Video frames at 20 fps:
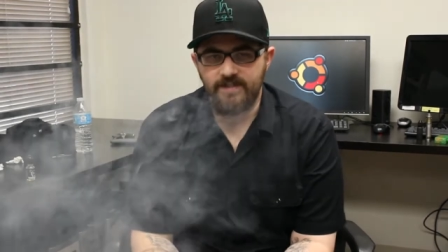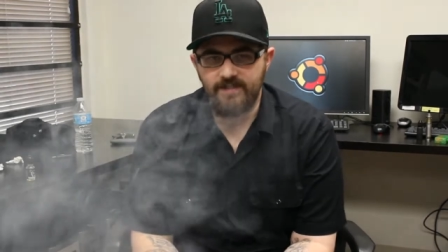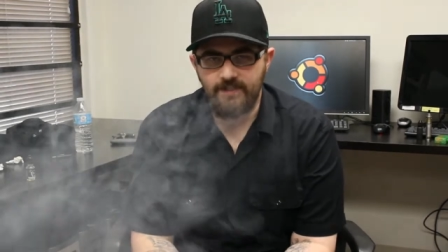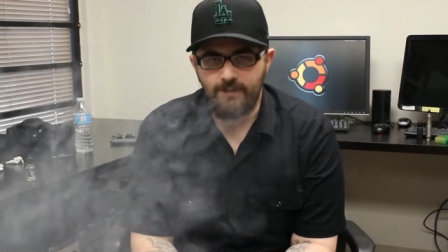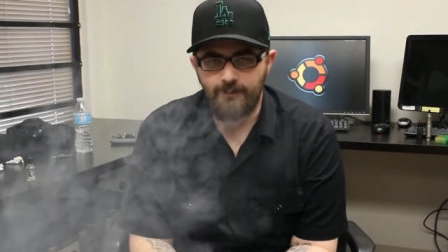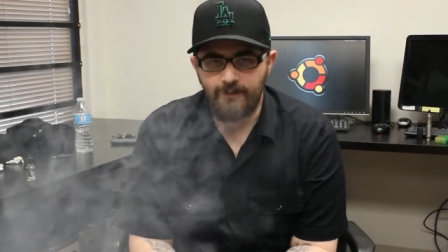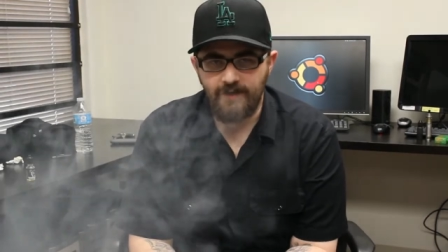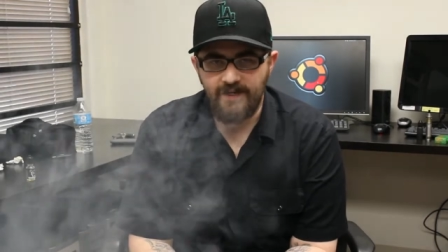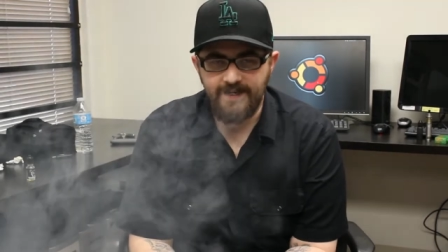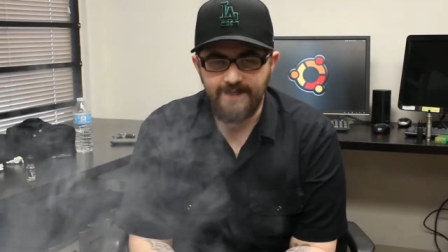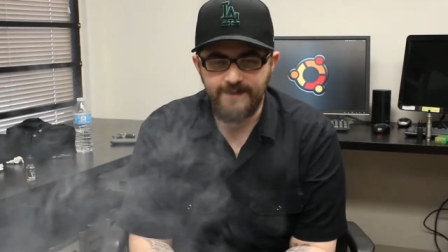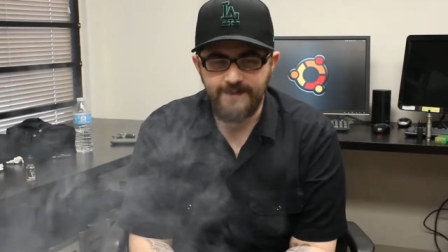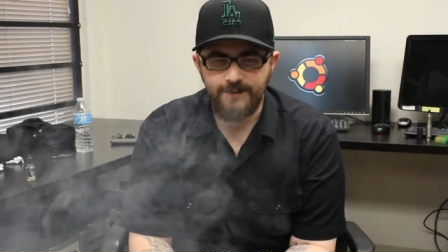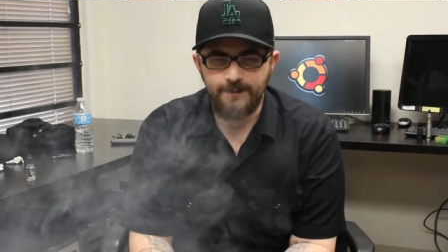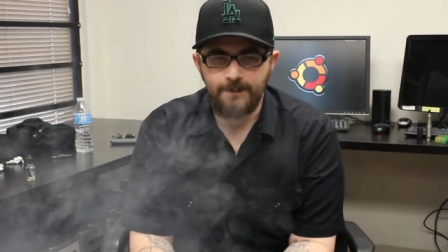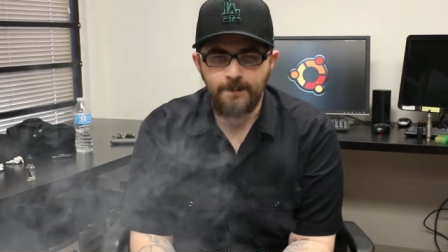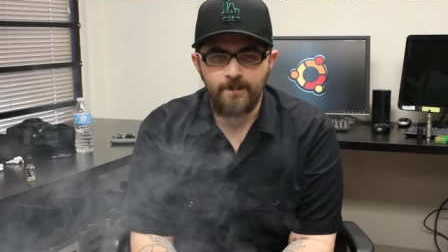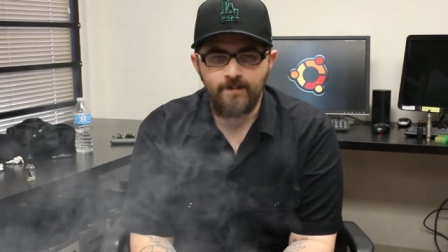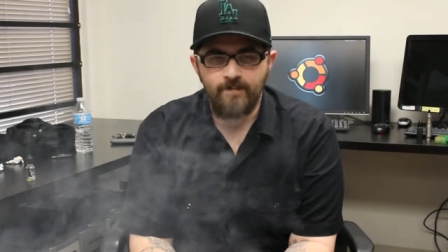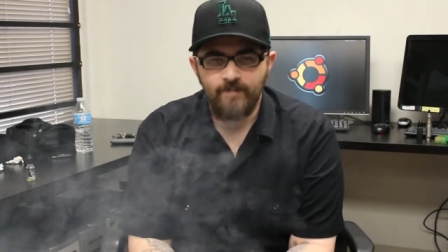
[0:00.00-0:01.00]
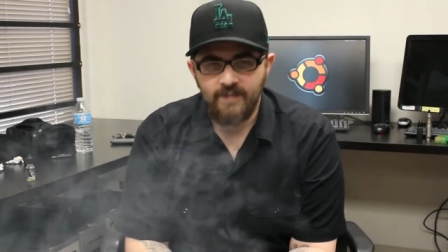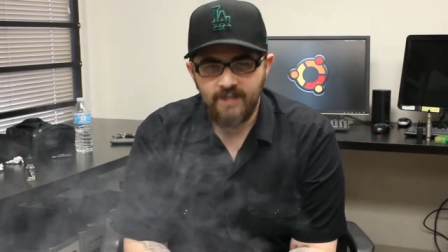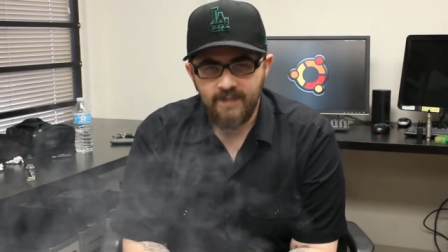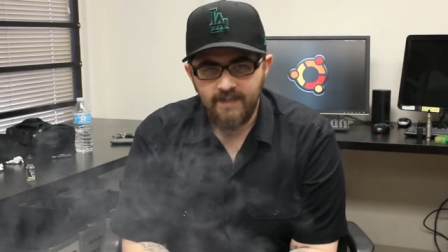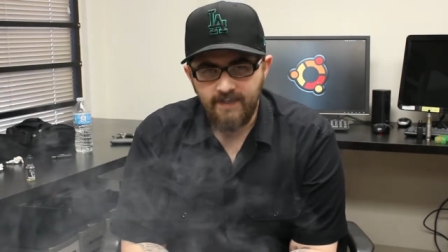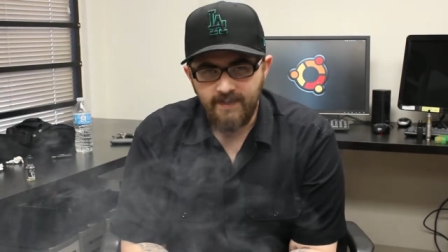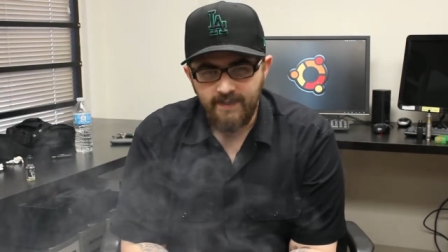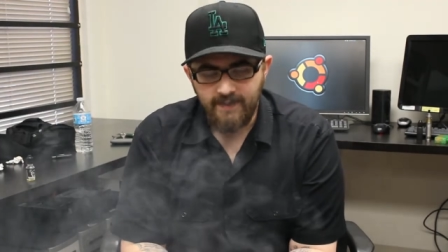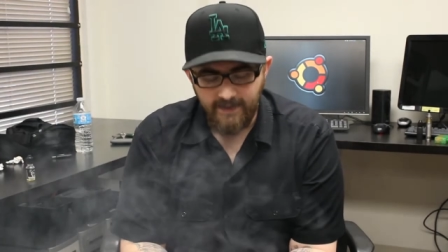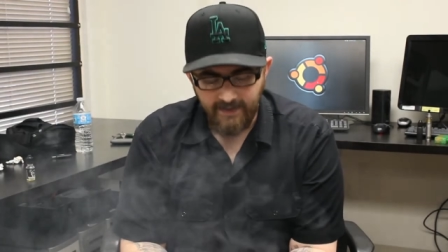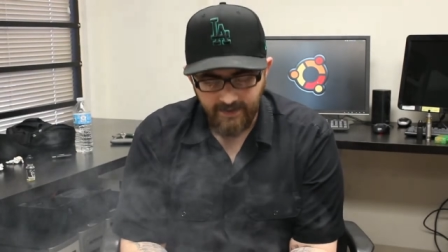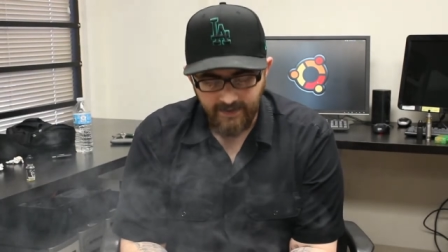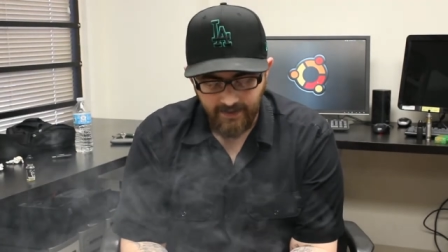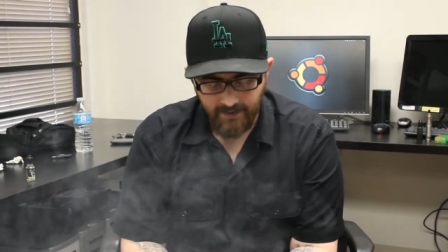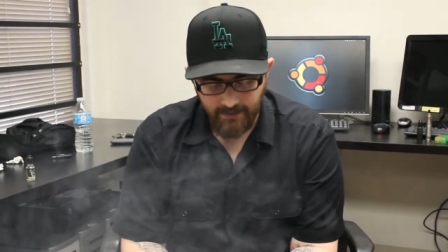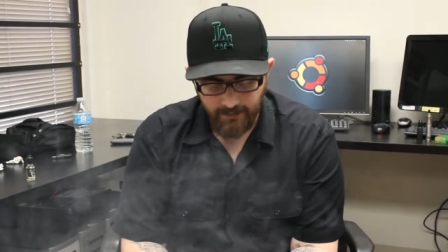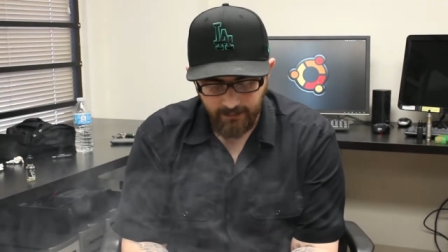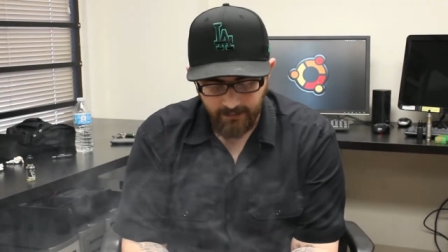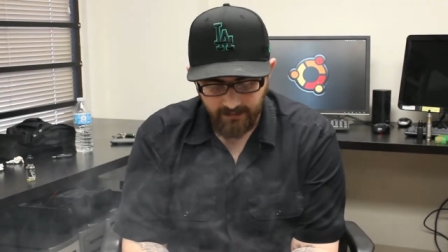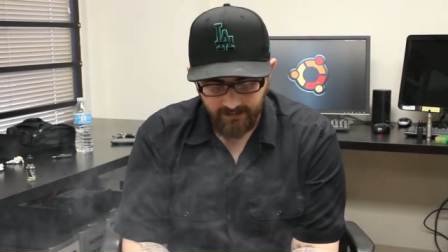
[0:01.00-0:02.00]
What's up guys?
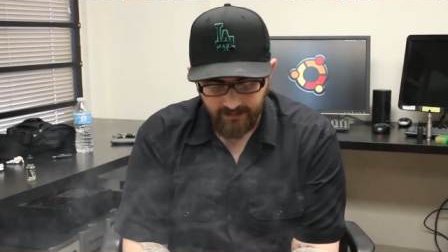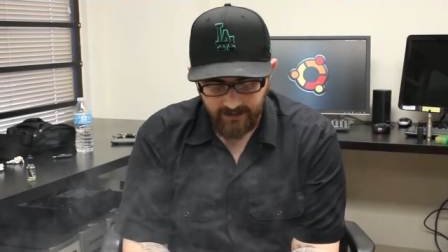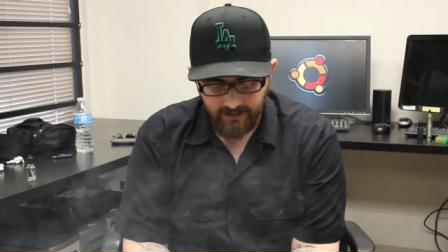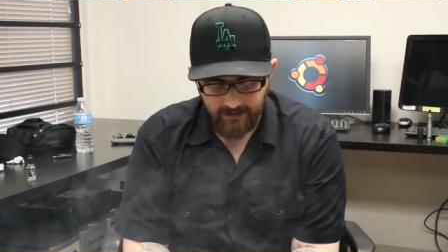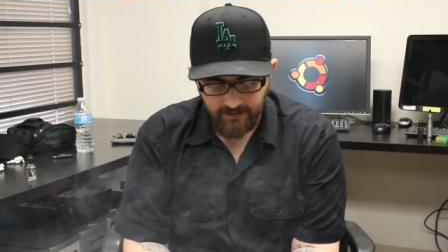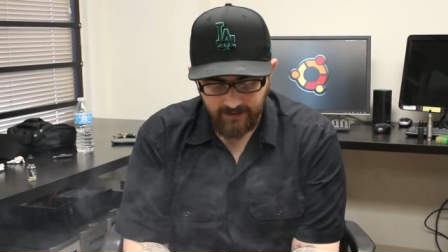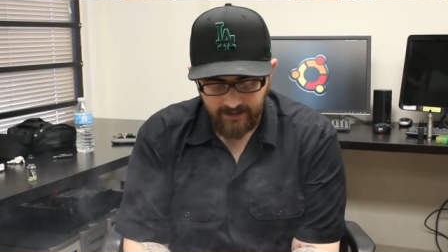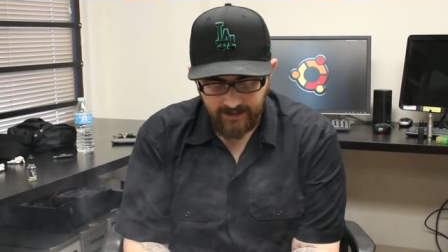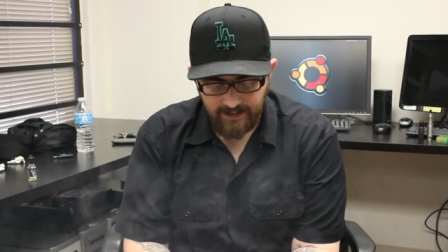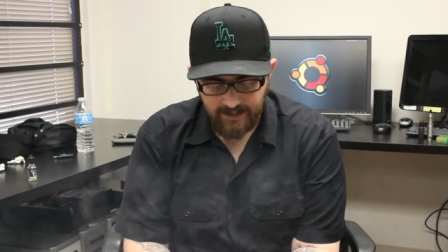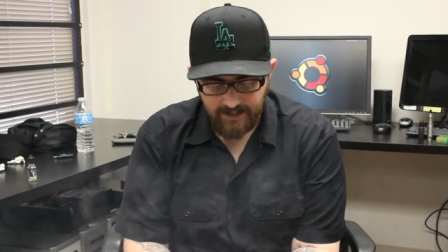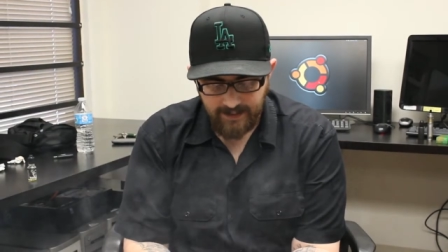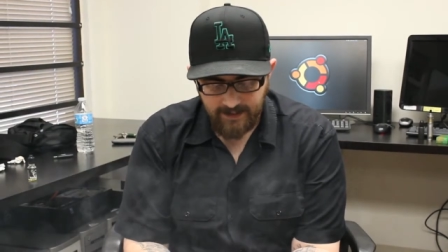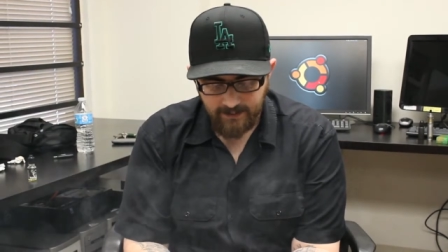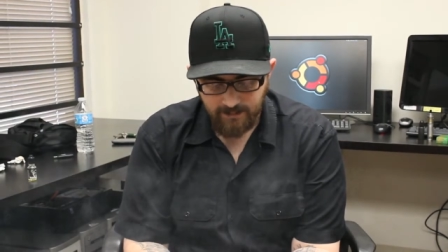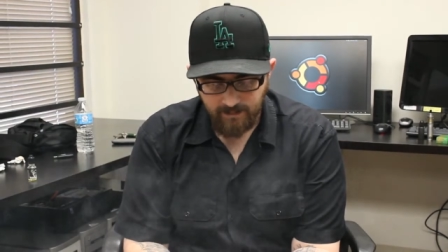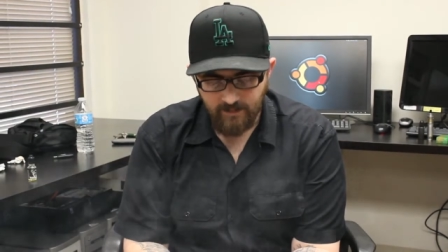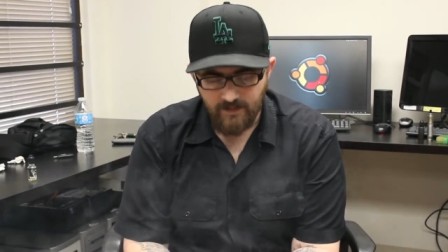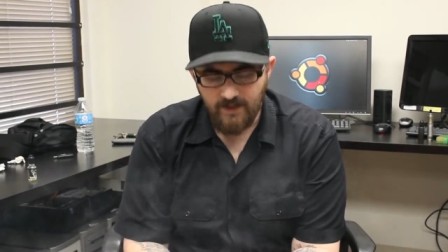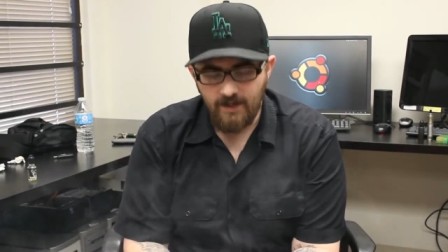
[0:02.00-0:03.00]
Another review today.